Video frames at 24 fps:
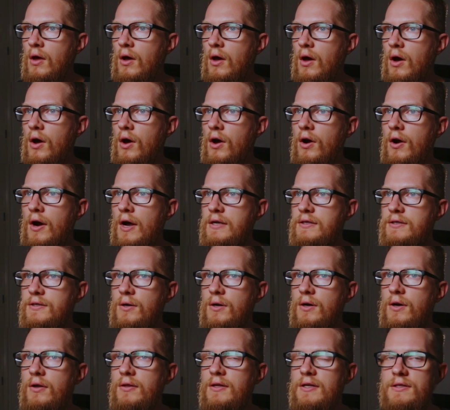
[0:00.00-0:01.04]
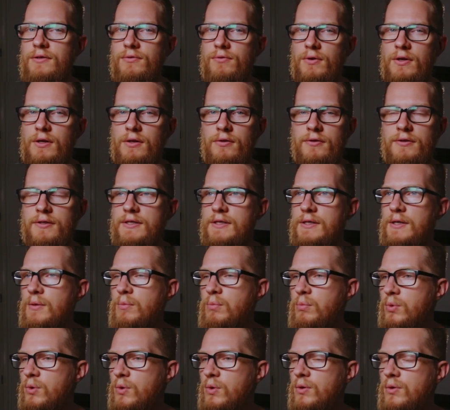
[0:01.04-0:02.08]
Alright, so I got this real
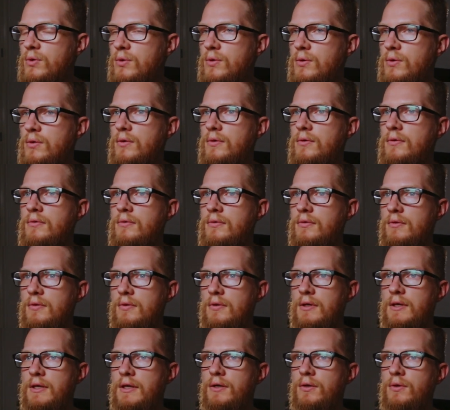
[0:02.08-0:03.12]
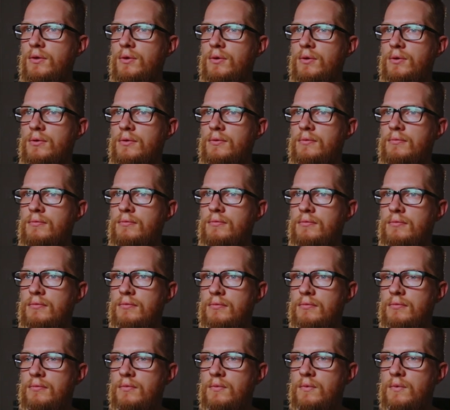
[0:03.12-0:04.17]
simple little
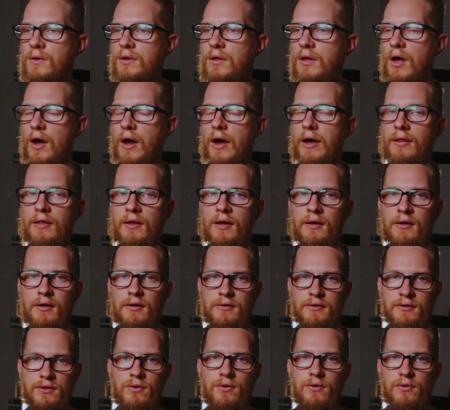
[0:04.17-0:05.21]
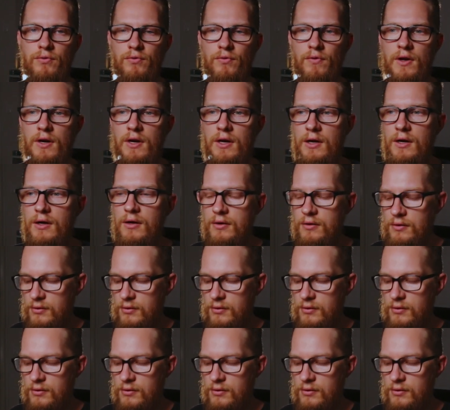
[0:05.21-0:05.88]
line that can sort of fit in